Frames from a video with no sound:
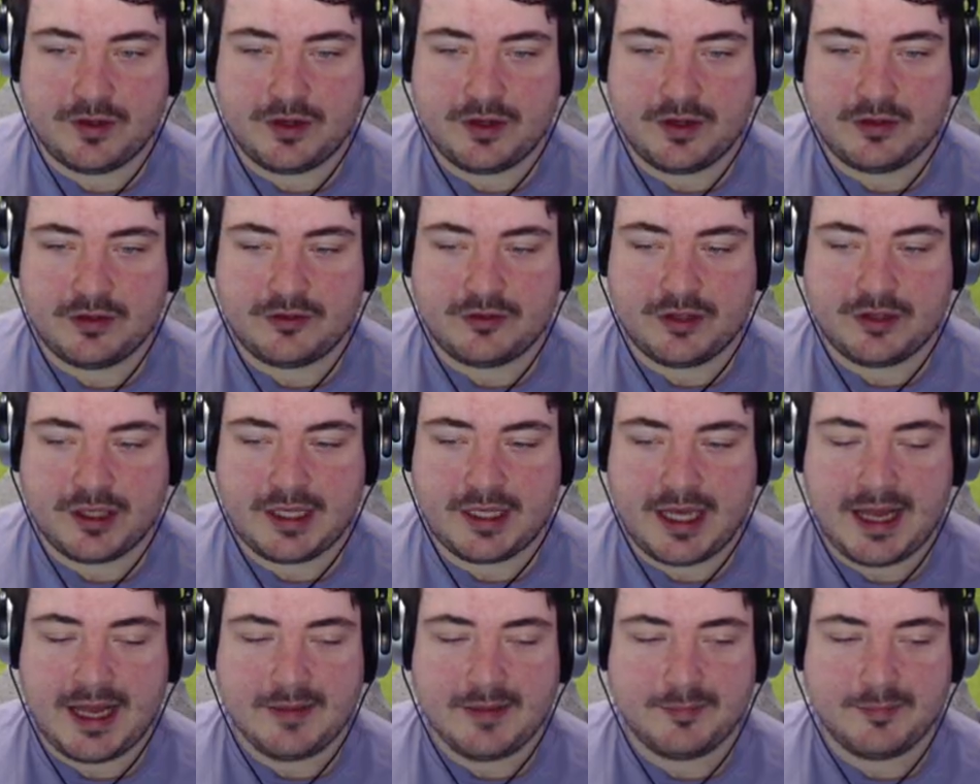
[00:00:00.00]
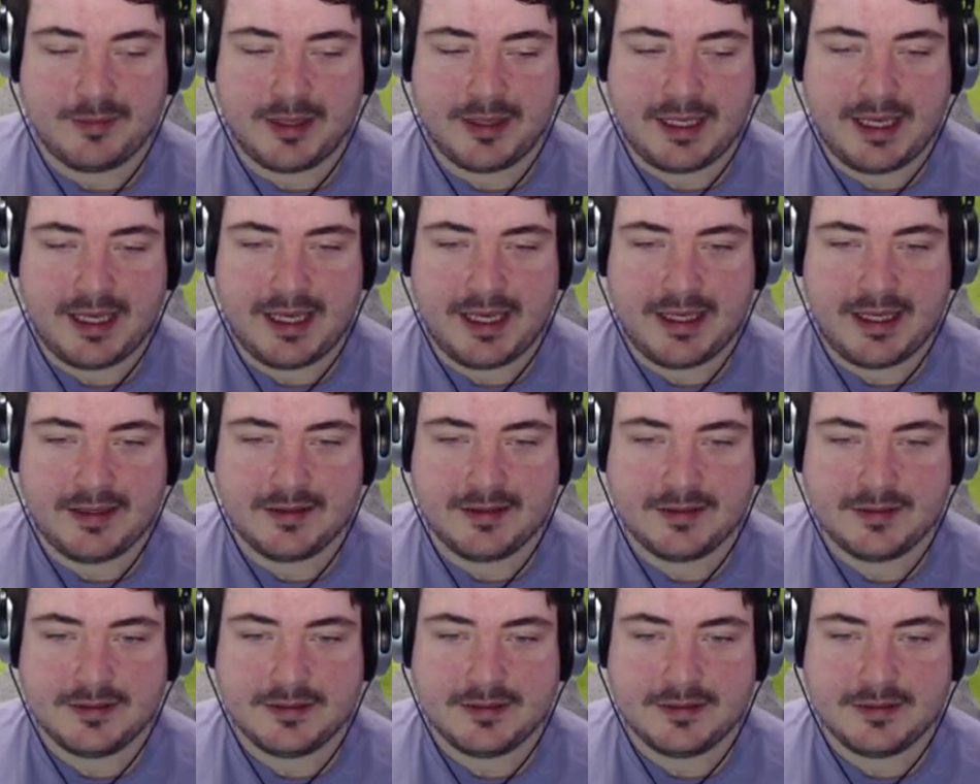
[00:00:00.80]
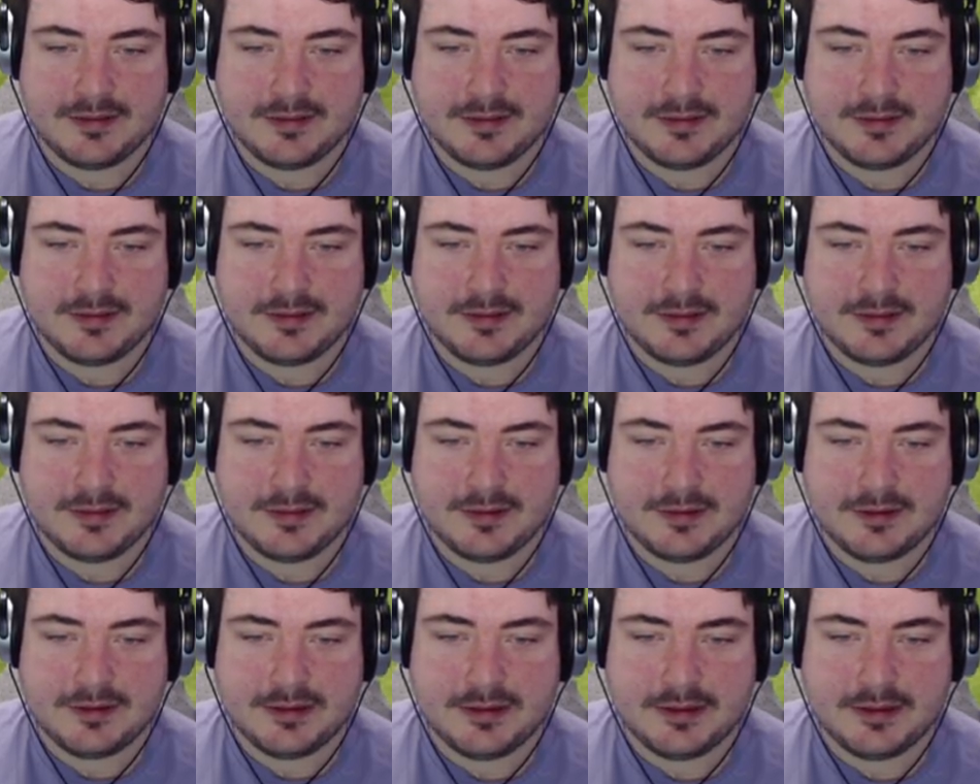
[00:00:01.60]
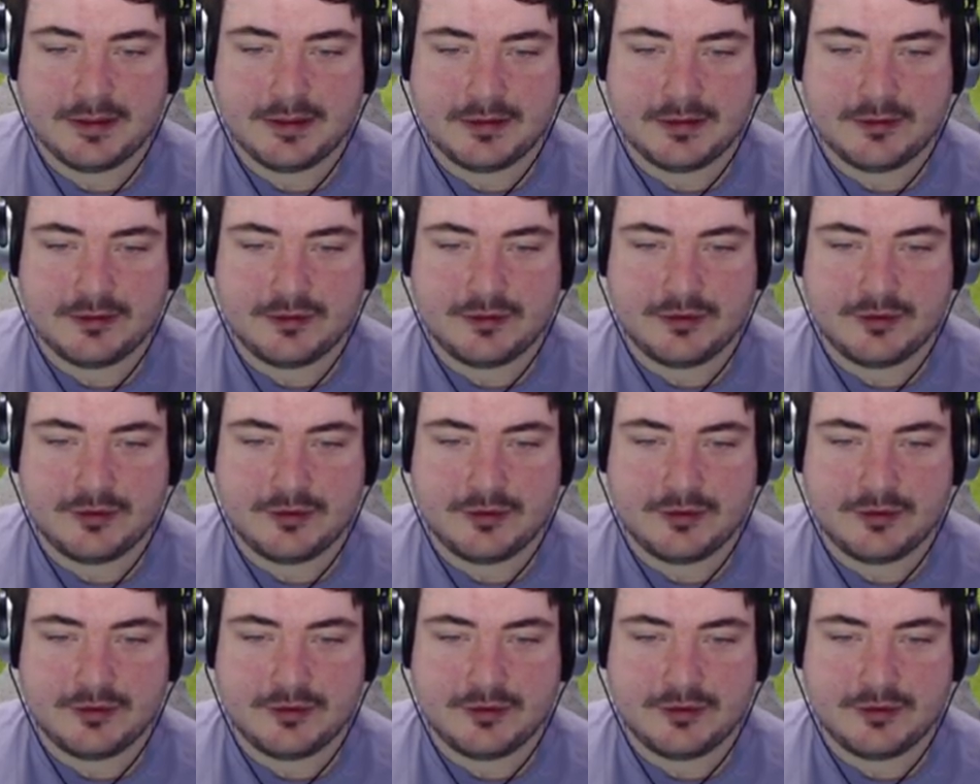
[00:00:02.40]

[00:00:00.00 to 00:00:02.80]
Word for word: Archer can play. It's